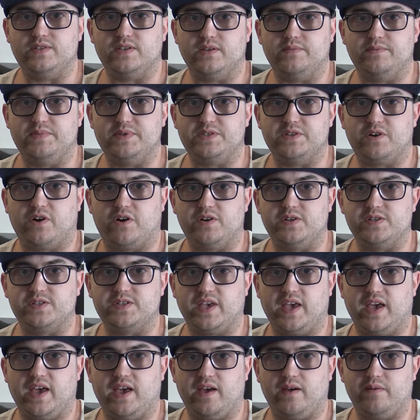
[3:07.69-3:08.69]
a bizarre
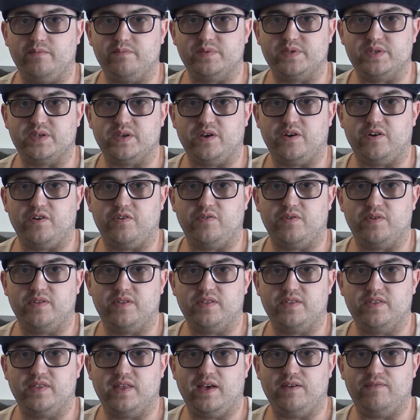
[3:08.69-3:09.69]
scam, so
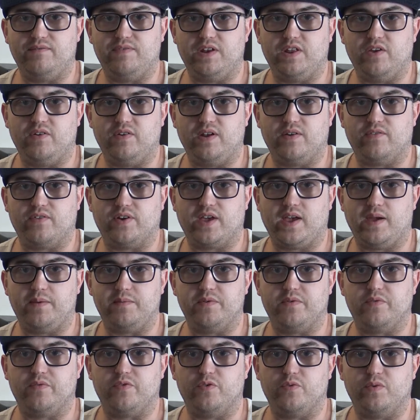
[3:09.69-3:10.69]
that video never came
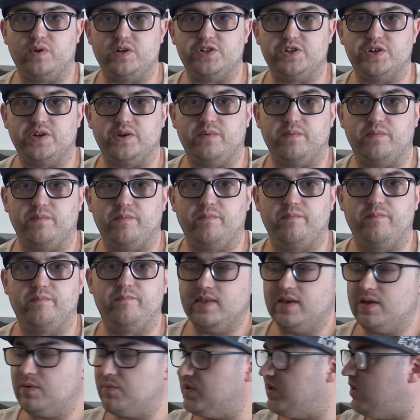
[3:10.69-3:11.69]
to fruition.
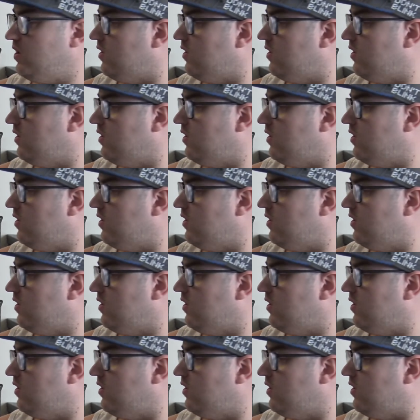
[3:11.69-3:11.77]
And then we